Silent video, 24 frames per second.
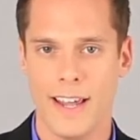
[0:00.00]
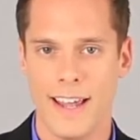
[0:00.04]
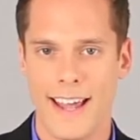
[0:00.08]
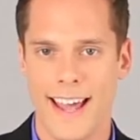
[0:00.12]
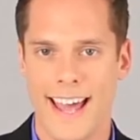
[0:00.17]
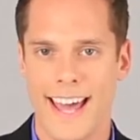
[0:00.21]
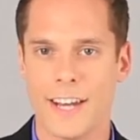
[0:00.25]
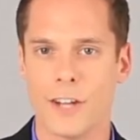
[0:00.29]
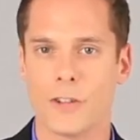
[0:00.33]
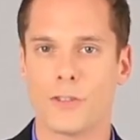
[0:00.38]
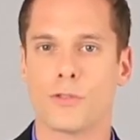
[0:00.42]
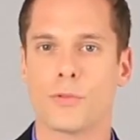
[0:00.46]

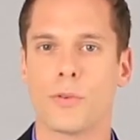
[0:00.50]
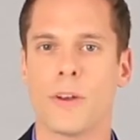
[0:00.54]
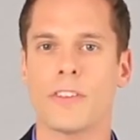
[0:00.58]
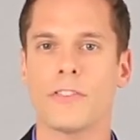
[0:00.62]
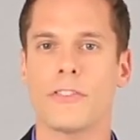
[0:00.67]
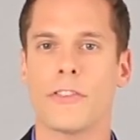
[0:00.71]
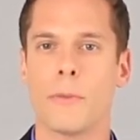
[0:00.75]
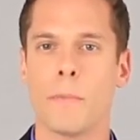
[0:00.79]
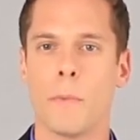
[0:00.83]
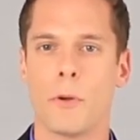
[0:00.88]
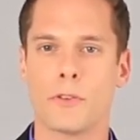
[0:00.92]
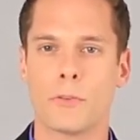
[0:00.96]
and address
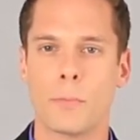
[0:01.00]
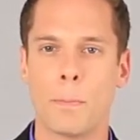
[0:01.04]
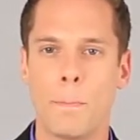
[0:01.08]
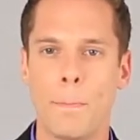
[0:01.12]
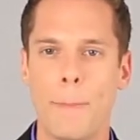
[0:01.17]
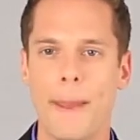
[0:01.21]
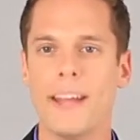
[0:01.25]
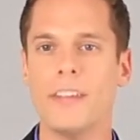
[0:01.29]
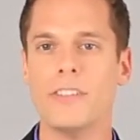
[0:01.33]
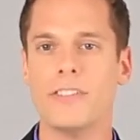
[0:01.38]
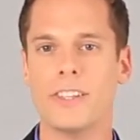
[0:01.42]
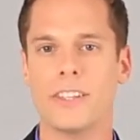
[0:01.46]
the most
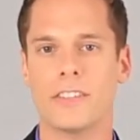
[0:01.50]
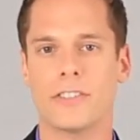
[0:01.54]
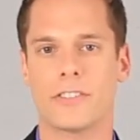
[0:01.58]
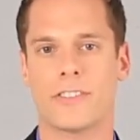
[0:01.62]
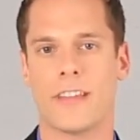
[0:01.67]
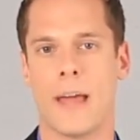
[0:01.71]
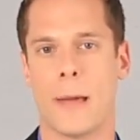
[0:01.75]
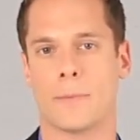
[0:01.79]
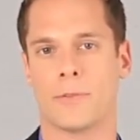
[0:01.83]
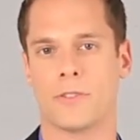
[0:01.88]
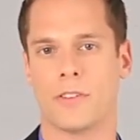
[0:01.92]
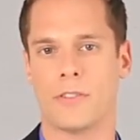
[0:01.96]
basic
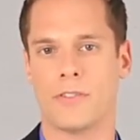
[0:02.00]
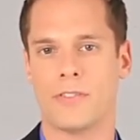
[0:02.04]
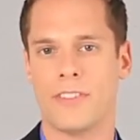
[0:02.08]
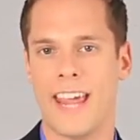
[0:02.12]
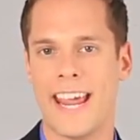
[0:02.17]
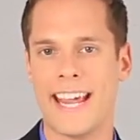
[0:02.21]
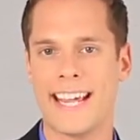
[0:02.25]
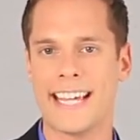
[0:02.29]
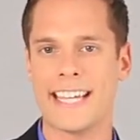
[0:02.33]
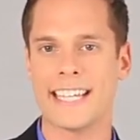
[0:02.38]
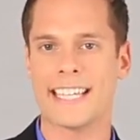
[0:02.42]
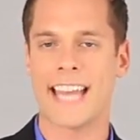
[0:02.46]
steps of
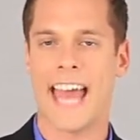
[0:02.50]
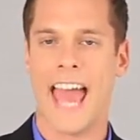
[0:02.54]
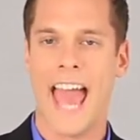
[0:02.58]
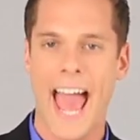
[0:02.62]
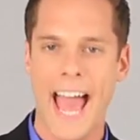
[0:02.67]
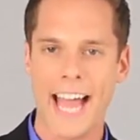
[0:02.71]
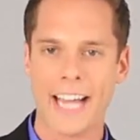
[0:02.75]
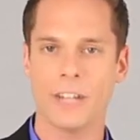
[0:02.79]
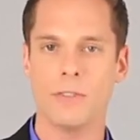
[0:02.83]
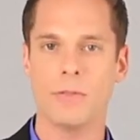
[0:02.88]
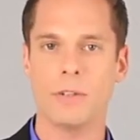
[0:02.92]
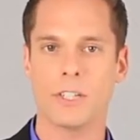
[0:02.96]
taking an
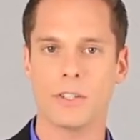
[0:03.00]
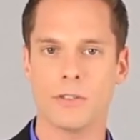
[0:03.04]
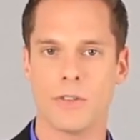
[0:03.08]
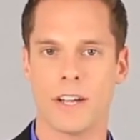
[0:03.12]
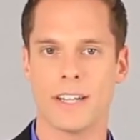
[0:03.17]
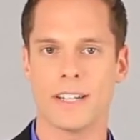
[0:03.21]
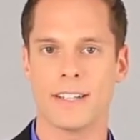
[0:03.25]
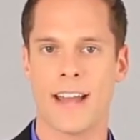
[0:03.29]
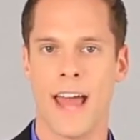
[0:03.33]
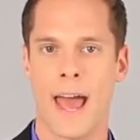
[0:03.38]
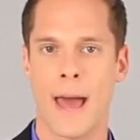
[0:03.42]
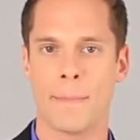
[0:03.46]
accurate
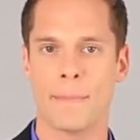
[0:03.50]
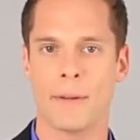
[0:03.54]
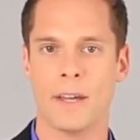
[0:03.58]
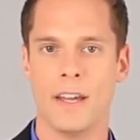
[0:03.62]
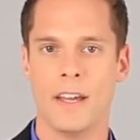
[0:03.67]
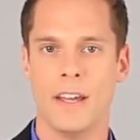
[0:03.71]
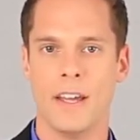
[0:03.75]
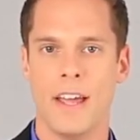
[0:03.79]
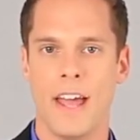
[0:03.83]
credit app